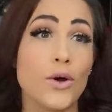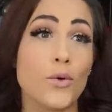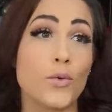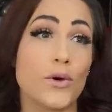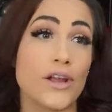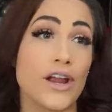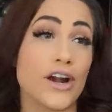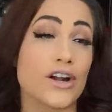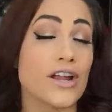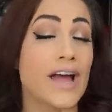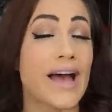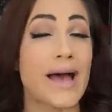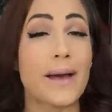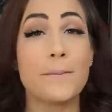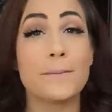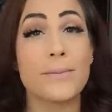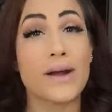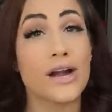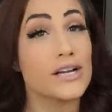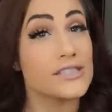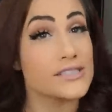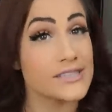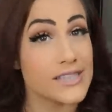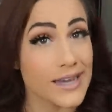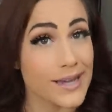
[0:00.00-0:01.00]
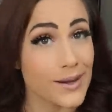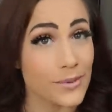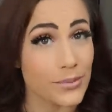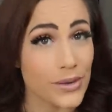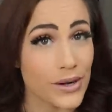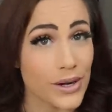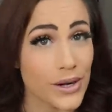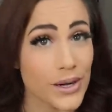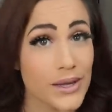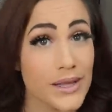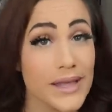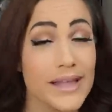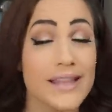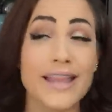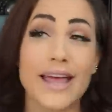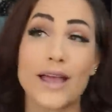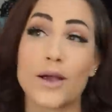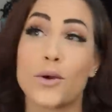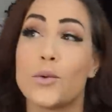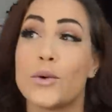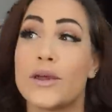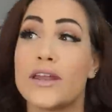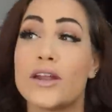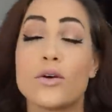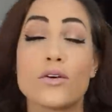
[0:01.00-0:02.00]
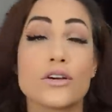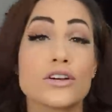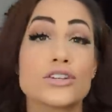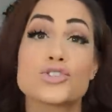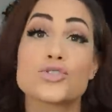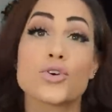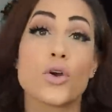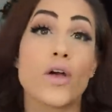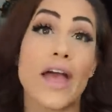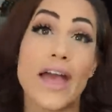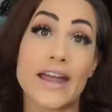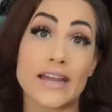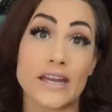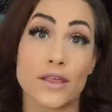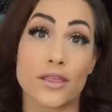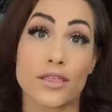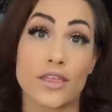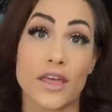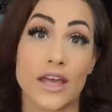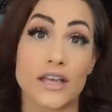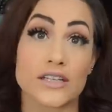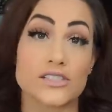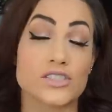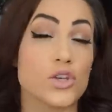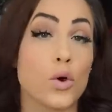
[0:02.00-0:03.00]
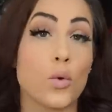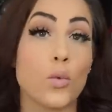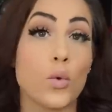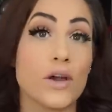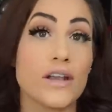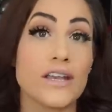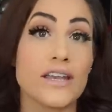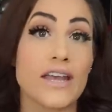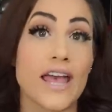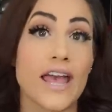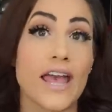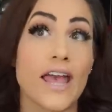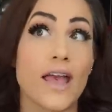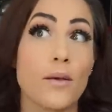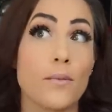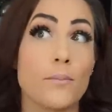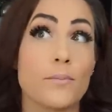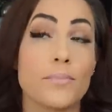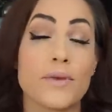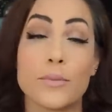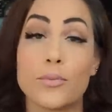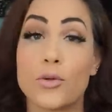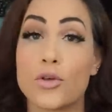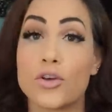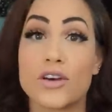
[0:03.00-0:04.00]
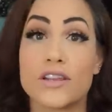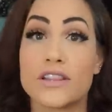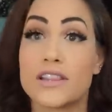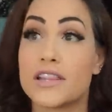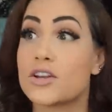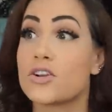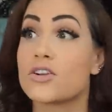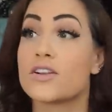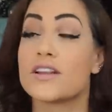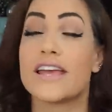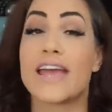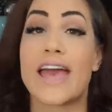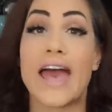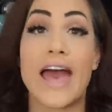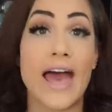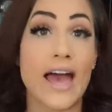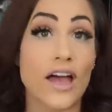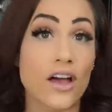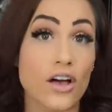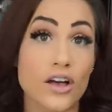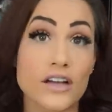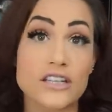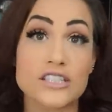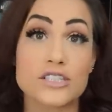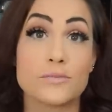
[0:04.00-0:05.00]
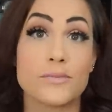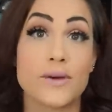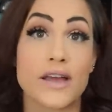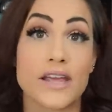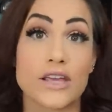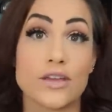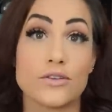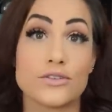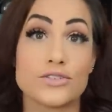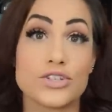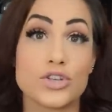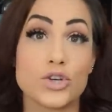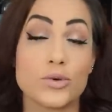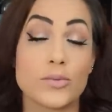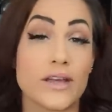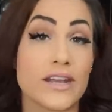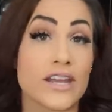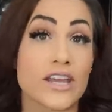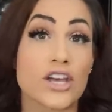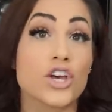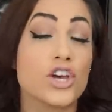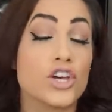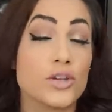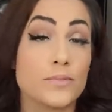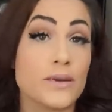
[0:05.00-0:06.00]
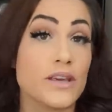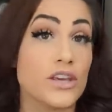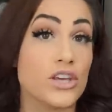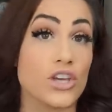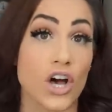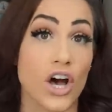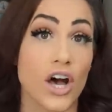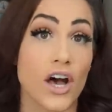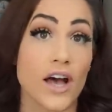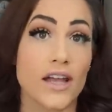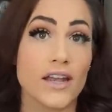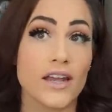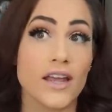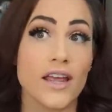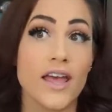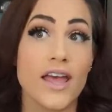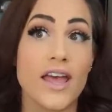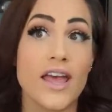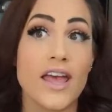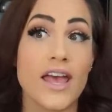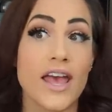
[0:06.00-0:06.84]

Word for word: We are not Mark Zuckerberg. Like we don't control anything. So one day people could literally hack onto my YouTube and it could be gone.